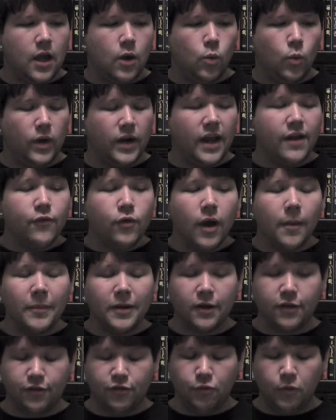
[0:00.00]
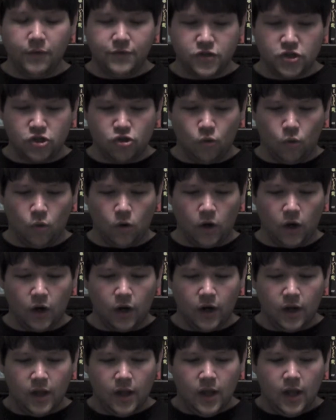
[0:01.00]
whenever I'm at a thrift
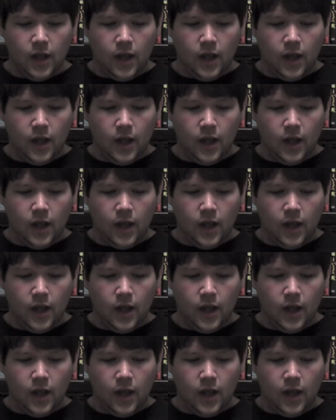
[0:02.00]
store,